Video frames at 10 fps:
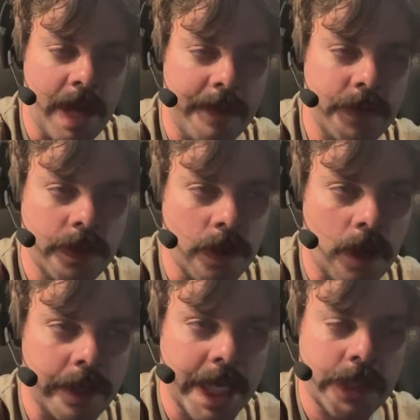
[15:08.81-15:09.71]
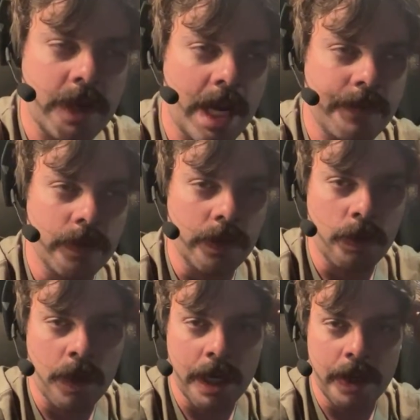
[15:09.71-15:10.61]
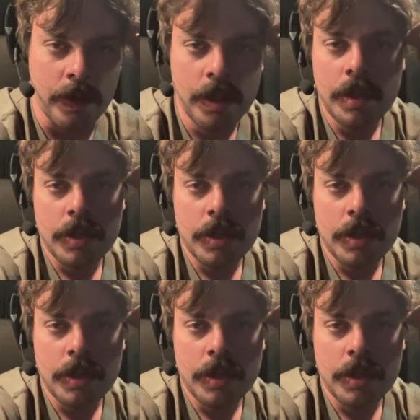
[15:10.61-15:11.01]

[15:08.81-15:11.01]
after you're on that track for a little while,